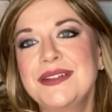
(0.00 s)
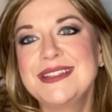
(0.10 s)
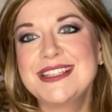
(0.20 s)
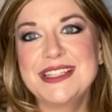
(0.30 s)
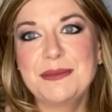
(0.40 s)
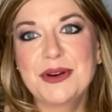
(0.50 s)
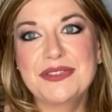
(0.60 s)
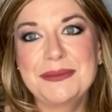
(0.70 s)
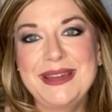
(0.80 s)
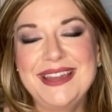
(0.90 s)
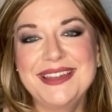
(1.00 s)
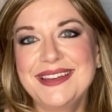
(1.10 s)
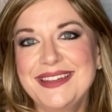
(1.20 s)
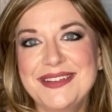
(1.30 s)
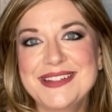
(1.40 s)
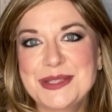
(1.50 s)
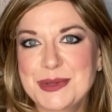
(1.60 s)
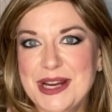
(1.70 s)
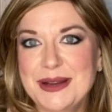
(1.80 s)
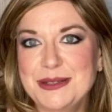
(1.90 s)
To see more from me, you can
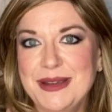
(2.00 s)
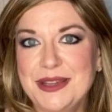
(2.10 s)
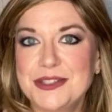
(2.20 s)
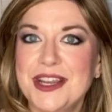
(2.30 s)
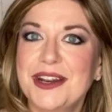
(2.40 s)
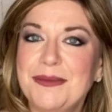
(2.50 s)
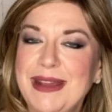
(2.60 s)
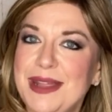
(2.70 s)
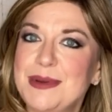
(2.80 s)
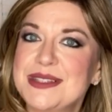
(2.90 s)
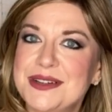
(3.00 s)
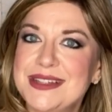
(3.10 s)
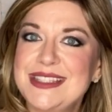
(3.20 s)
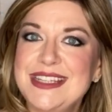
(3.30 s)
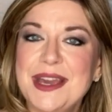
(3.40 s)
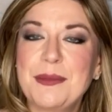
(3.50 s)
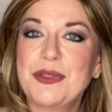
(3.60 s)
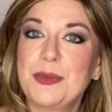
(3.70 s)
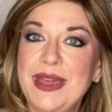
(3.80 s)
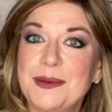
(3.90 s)
subscribe to my YouTube channel. My name is Christi. I'm
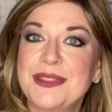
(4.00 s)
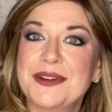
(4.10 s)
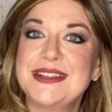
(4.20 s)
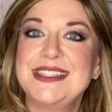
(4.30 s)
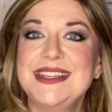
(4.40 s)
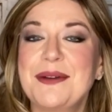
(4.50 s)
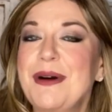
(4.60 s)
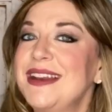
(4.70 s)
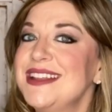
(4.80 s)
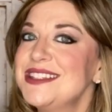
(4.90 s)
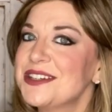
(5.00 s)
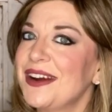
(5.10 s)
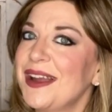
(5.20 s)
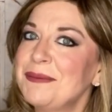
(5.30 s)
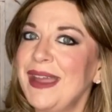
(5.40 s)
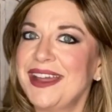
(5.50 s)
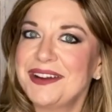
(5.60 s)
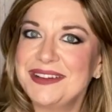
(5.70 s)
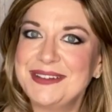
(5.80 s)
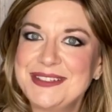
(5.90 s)
with Wiggin with Christi. I'm on Instagram and
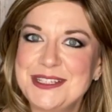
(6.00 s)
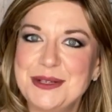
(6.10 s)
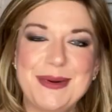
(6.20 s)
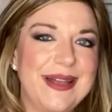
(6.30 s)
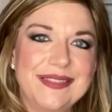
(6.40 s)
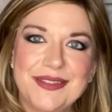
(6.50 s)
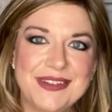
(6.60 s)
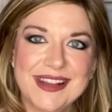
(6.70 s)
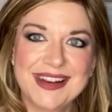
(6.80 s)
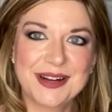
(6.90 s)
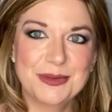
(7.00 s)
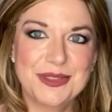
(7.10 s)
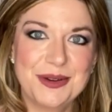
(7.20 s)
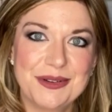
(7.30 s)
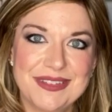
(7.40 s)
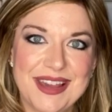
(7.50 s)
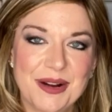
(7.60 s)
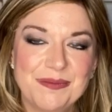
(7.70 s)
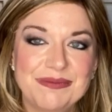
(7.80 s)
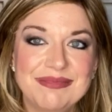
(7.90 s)
on YouTube. I love to connect with you over
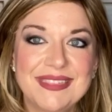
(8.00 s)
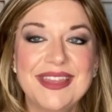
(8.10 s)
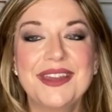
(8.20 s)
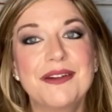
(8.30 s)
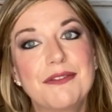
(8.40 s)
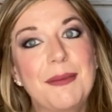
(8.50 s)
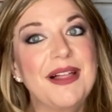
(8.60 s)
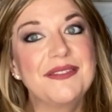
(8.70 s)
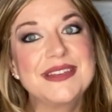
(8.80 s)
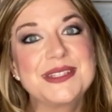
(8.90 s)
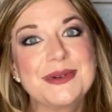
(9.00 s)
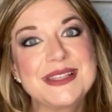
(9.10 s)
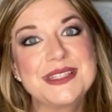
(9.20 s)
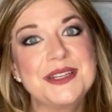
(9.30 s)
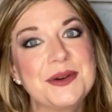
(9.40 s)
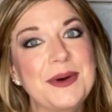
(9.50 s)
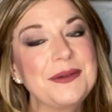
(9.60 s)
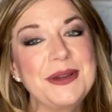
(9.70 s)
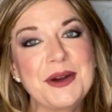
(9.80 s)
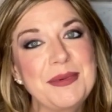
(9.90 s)
there. From all of us at Wig Studio
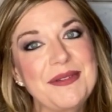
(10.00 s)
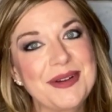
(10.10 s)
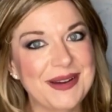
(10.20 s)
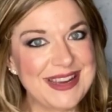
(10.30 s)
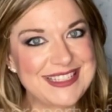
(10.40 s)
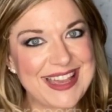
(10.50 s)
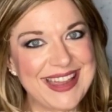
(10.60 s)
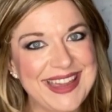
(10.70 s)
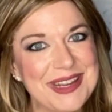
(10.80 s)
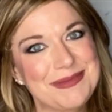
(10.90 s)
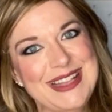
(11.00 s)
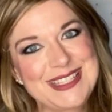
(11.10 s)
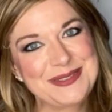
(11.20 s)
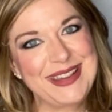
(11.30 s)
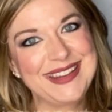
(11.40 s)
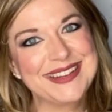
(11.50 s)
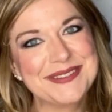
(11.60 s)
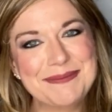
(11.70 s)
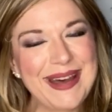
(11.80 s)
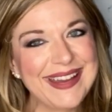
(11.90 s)
One, we hope you have a great day and a blessed week.
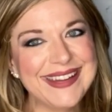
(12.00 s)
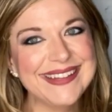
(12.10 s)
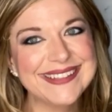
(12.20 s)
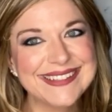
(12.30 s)
Bye.